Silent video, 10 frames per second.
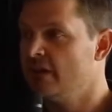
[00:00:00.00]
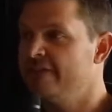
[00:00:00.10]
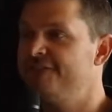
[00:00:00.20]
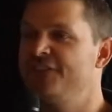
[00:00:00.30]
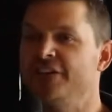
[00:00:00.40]

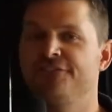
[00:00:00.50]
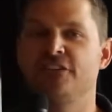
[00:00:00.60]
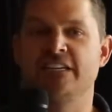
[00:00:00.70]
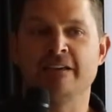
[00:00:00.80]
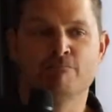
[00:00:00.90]

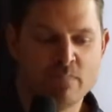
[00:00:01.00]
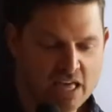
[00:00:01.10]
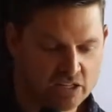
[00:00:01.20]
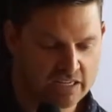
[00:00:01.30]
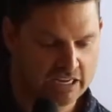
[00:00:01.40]
50
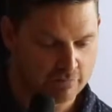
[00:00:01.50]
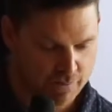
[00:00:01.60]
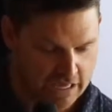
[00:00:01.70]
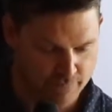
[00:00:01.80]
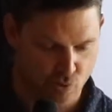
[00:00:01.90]
million
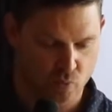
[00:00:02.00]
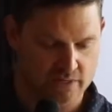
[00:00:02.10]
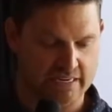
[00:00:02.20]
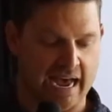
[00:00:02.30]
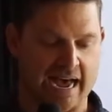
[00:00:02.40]
people
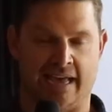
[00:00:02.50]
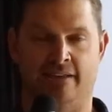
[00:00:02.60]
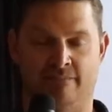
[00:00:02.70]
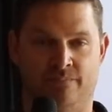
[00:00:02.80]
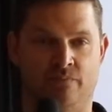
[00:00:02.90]
would die
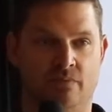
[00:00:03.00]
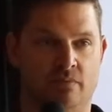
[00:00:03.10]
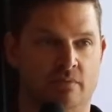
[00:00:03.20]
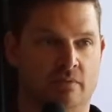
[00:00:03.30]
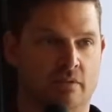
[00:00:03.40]

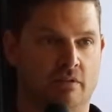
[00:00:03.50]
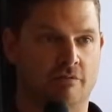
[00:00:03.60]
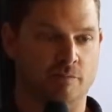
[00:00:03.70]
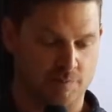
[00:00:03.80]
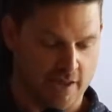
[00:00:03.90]

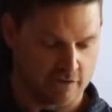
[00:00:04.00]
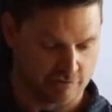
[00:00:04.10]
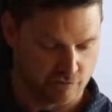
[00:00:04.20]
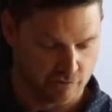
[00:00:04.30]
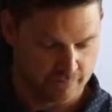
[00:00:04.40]
from Spanish
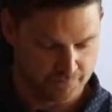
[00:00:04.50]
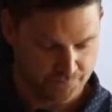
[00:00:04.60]
flu